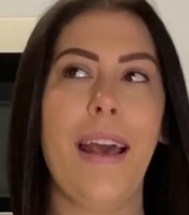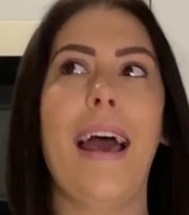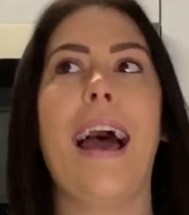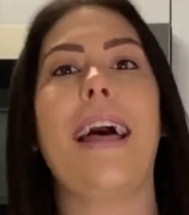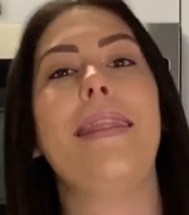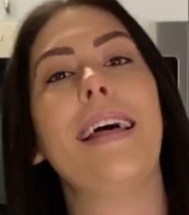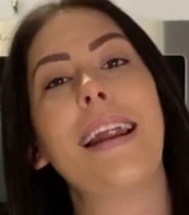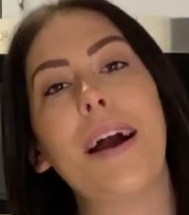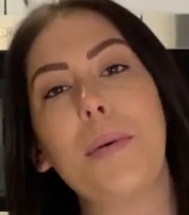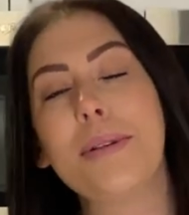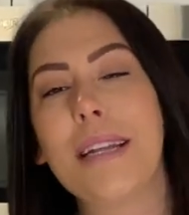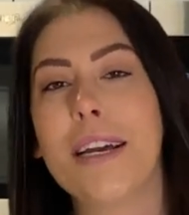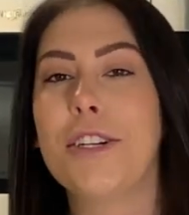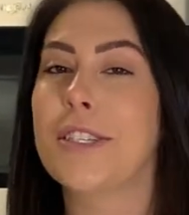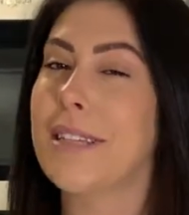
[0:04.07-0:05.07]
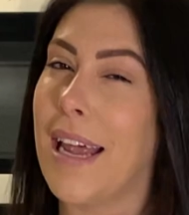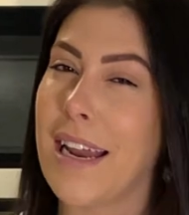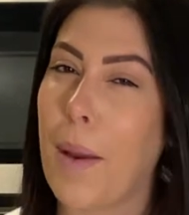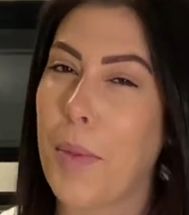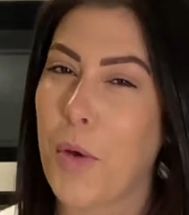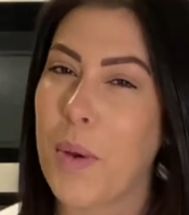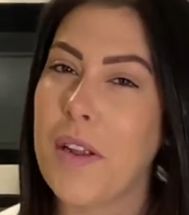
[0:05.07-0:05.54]
And then I was like, just kidding,
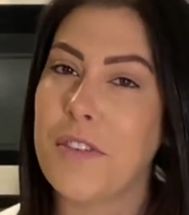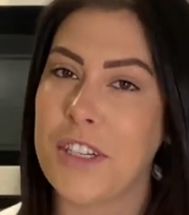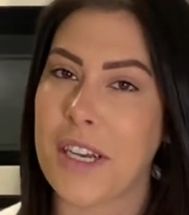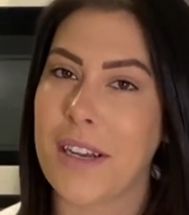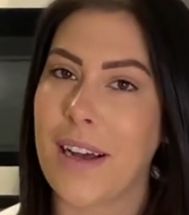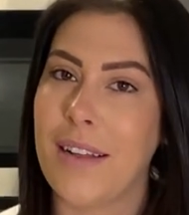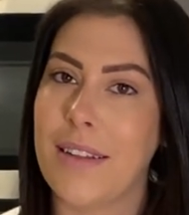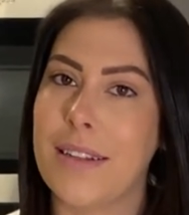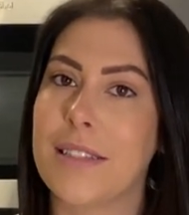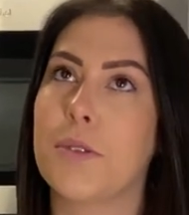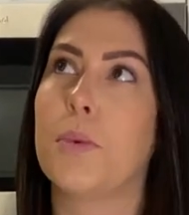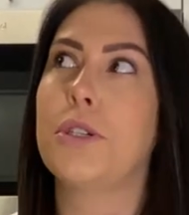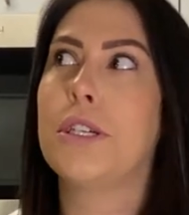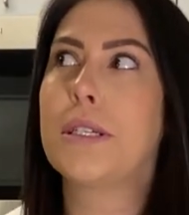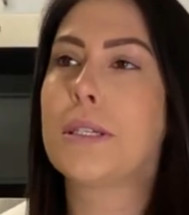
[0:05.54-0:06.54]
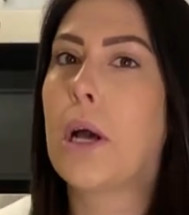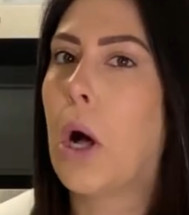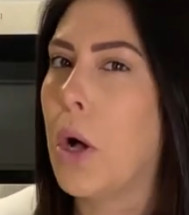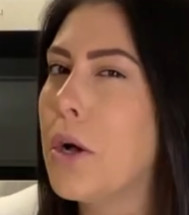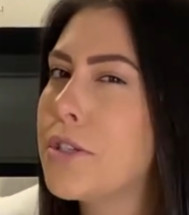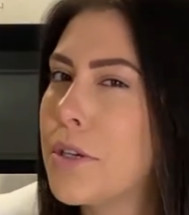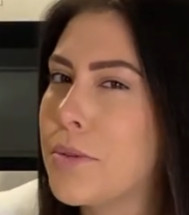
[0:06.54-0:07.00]
I'm the queen of chicken cutlets, which is
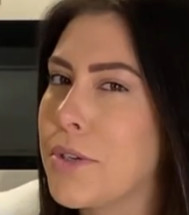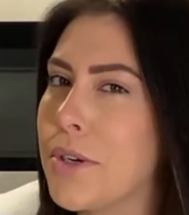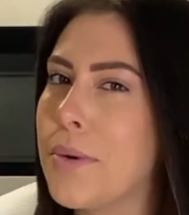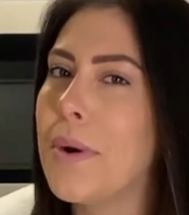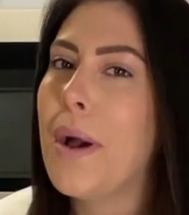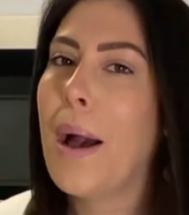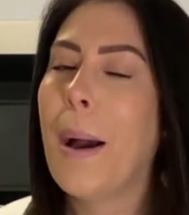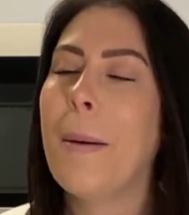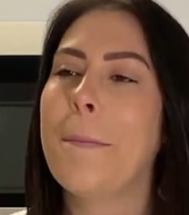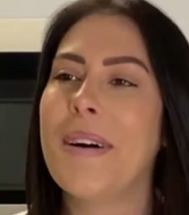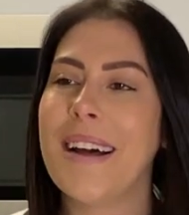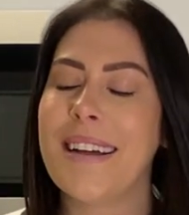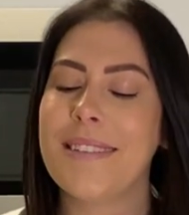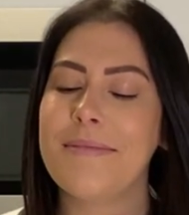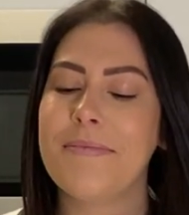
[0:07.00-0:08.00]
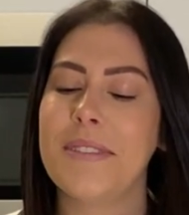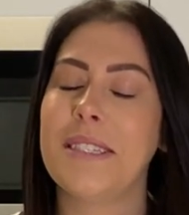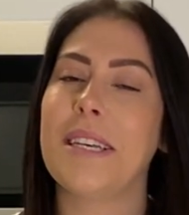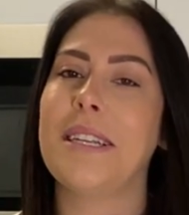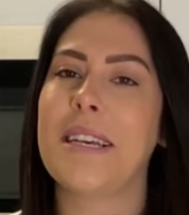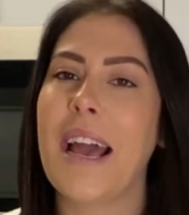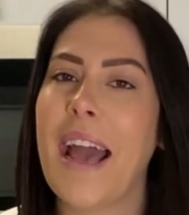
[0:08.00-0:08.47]
also true. But
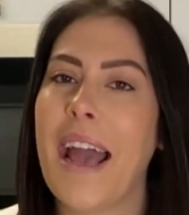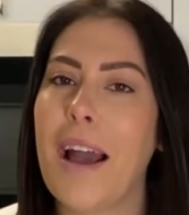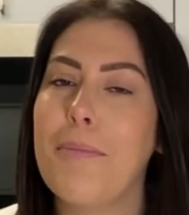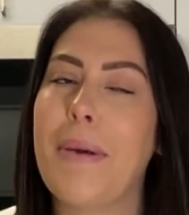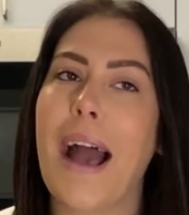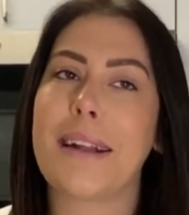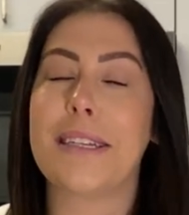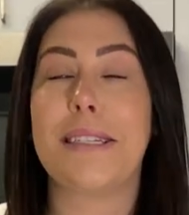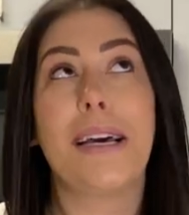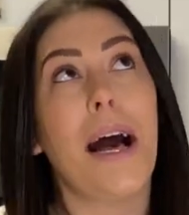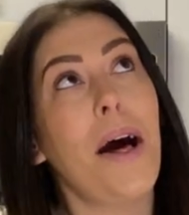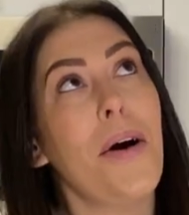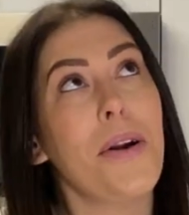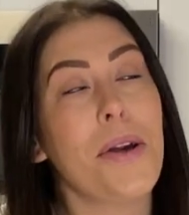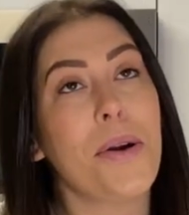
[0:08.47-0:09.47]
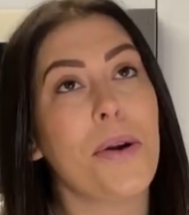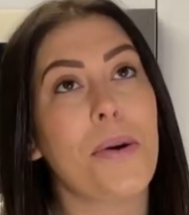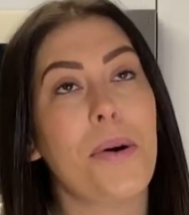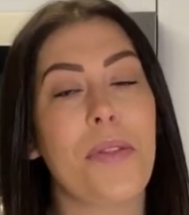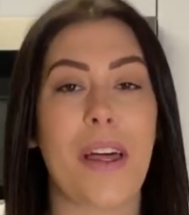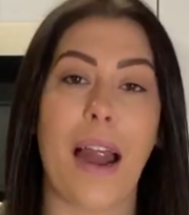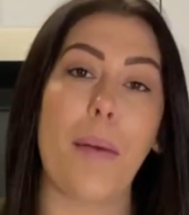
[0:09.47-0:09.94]
today I'm back to tell
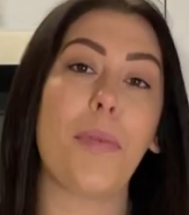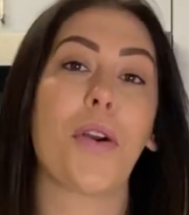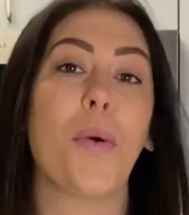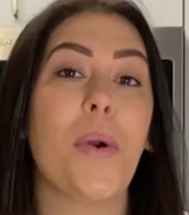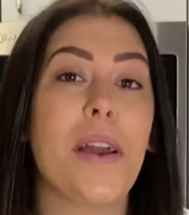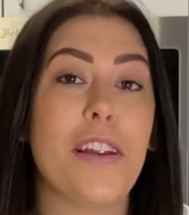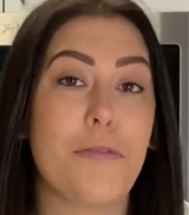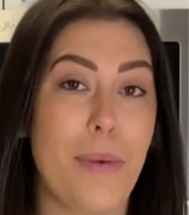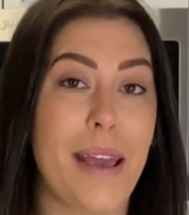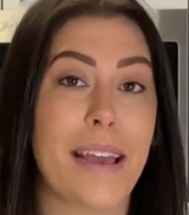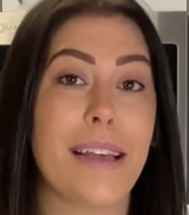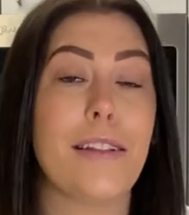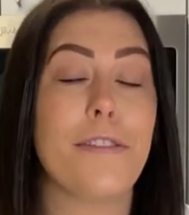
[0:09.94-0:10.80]
you that I'm the queen of making the